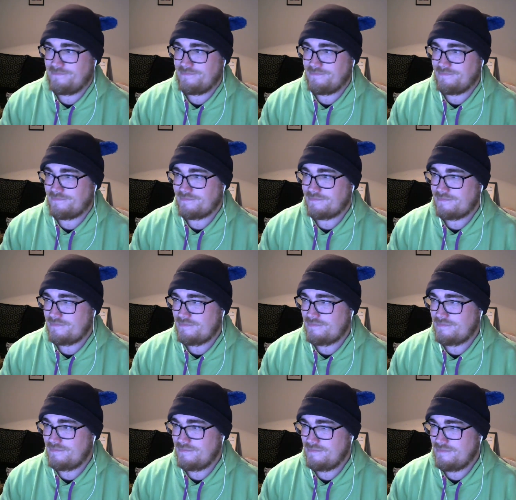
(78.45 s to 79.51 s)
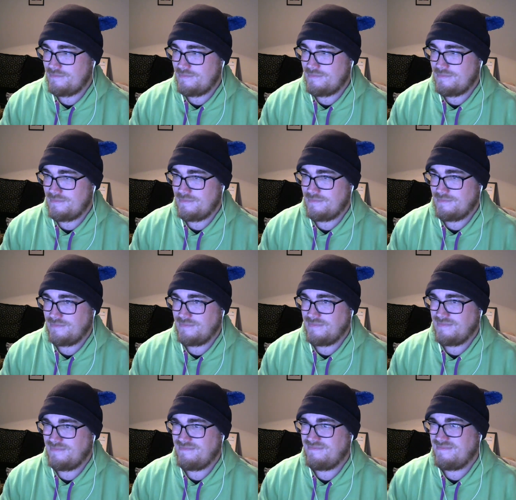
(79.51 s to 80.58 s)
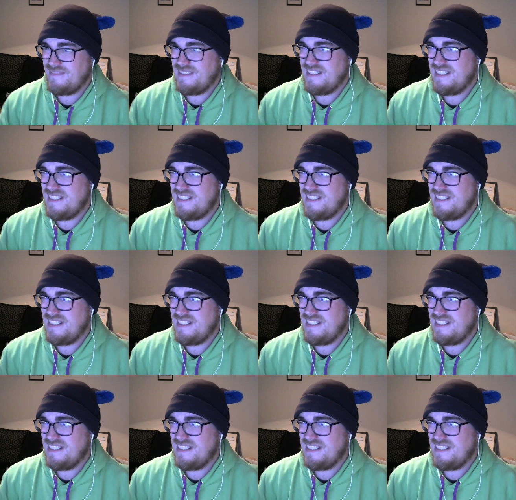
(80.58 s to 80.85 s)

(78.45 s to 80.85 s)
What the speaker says: [no speech]